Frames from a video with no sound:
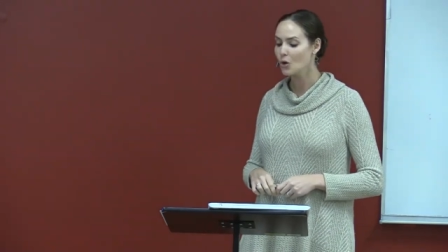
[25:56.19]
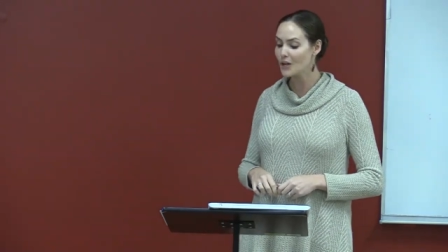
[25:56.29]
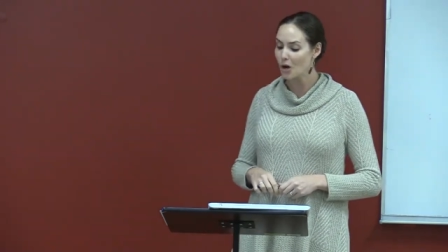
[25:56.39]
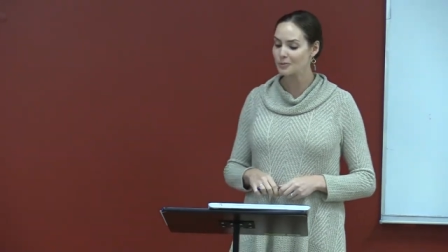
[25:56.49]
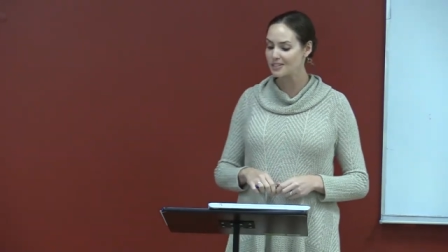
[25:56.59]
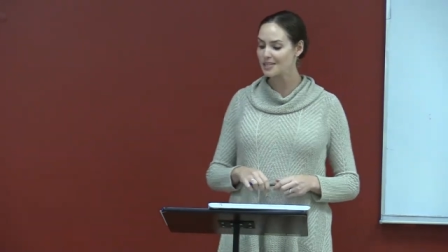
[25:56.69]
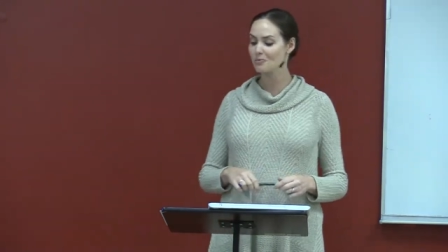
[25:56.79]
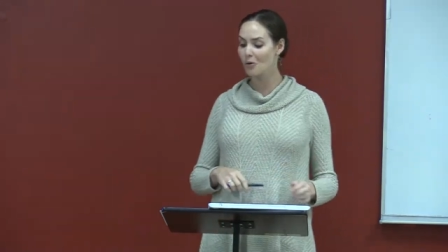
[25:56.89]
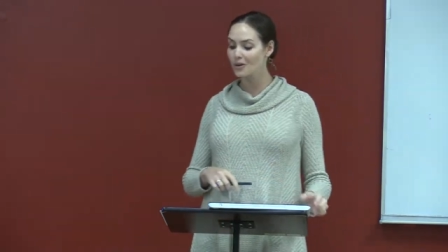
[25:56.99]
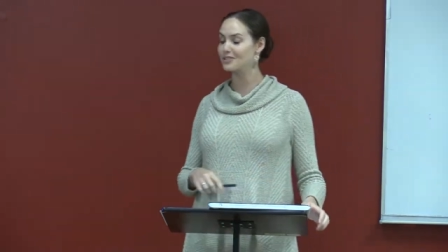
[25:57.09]
We hope to
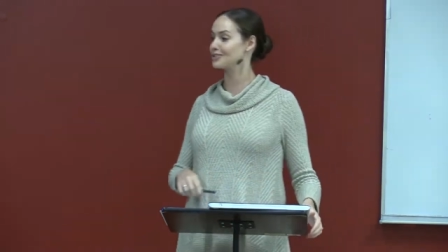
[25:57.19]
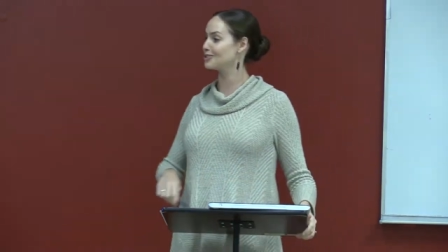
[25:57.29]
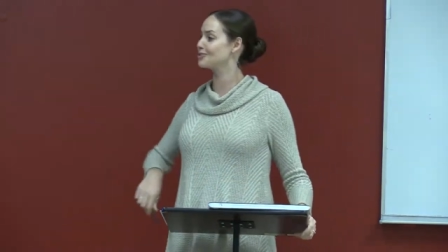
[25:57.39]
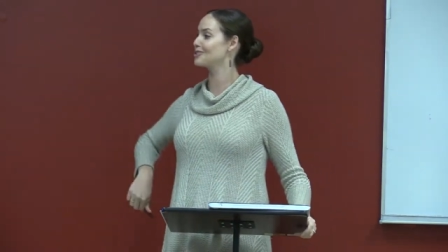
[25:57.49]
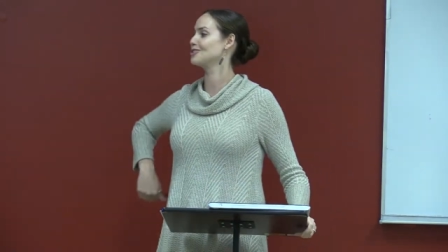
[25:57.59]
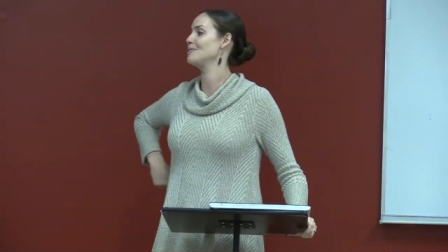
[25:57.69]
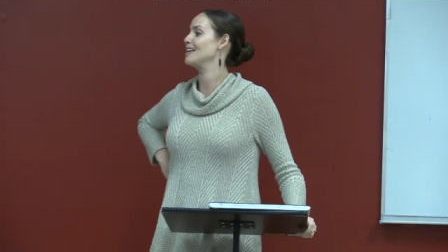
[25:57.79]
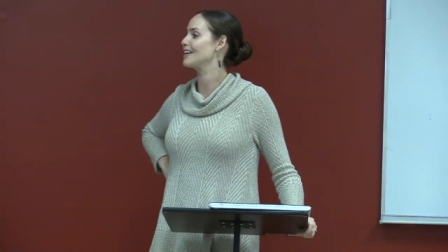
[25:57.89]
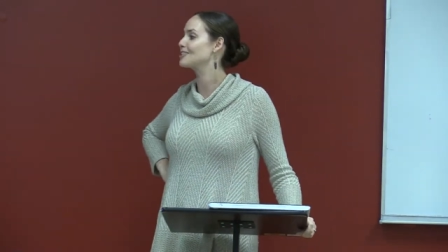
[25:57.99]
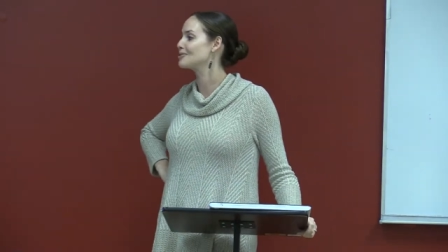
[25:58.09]
see more institutions
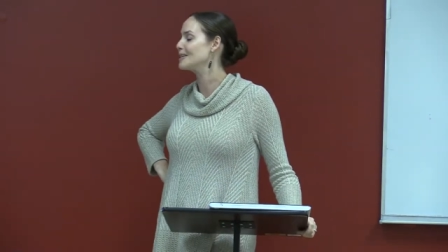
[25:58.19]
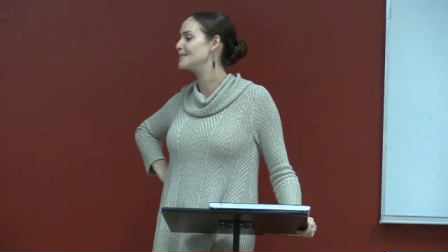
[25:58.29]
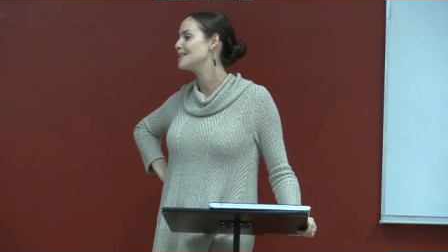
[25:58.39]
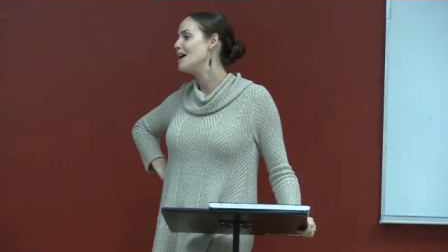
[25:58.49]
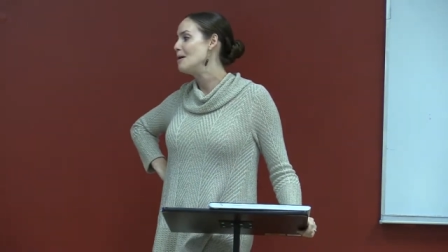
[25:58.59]
make that choice.